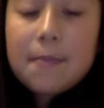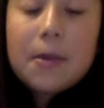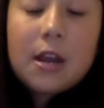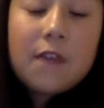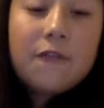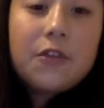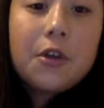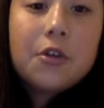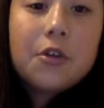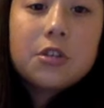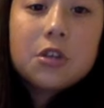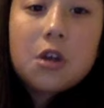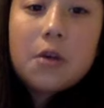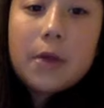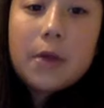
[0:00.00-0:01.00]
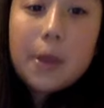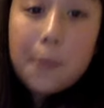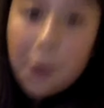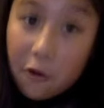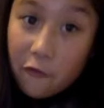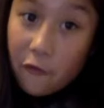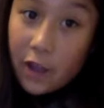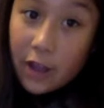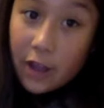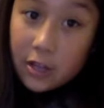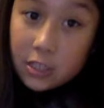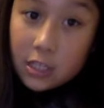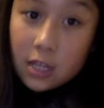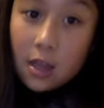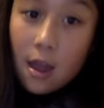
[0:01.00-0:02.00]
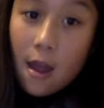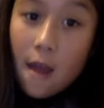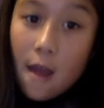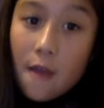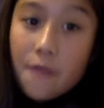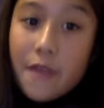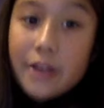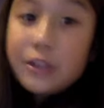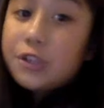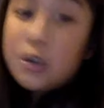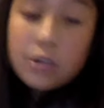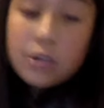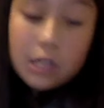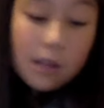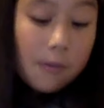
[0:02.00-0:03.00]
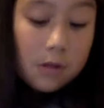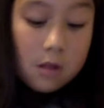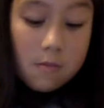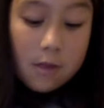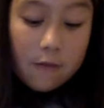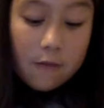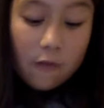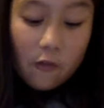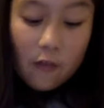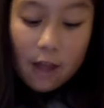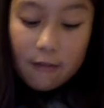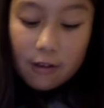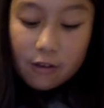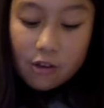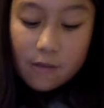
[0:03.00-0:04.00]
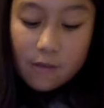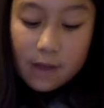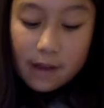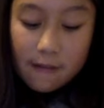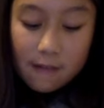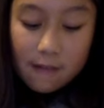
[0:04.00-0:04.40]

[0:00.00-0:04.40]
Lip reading: But if yours are already perfect, then you don't need to put them in for 5 extra minutes.